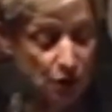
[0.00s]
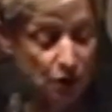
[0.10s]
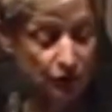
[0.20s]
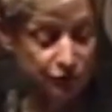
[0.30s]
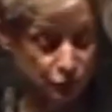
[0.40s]

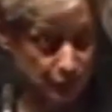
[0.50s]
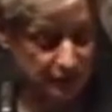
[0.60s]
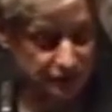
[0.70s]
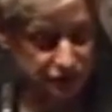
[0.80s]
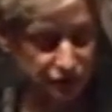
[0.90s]
of your
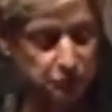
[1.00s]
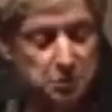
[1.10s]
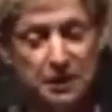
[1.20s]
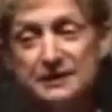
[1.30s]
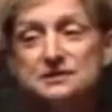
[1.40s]
relative
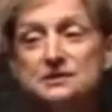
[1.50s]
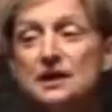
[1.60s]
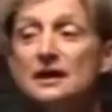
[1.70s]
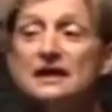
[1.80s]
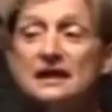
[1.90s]
place
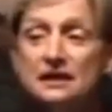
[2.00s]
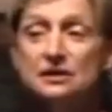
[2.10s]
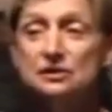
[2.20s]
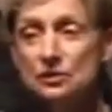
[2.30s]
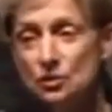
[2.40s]

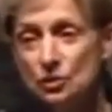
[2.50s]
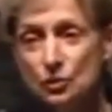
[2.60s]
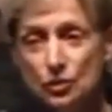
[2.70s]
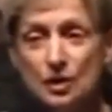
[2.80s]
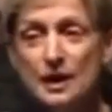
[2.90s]
in
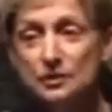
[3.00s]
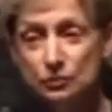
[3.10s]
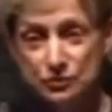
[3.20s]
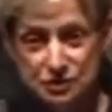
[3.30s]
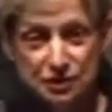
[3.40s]

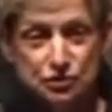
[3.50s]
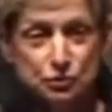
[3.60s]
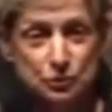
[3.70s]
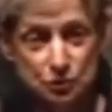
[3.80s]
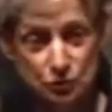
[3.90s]

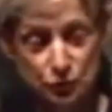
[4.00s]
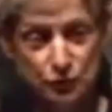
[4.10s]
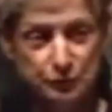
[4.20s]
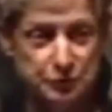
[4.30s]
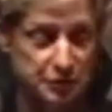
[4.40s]
heterosexual
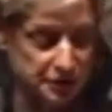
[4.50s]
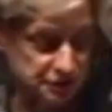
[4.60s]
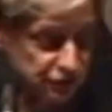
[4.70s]
reproductive